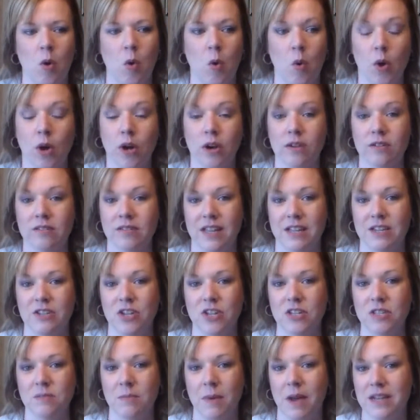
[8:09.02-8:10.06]
or they
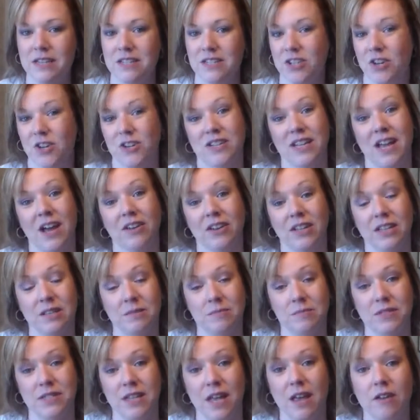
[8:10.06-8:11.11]
just might start doubting
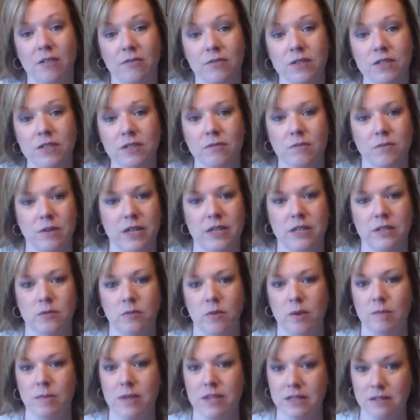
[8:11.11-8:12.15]
themselves. We as
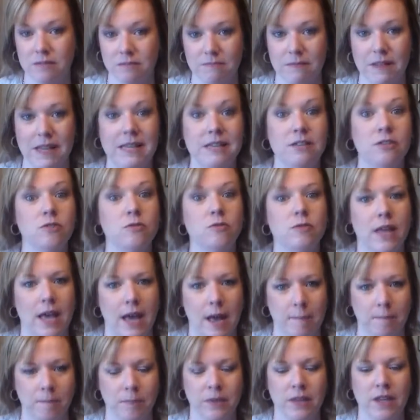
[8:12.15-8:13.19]
women can do
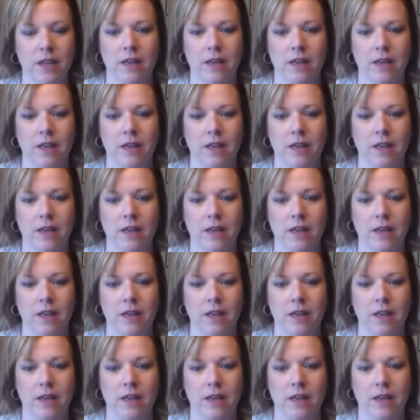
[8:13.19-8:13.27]
that.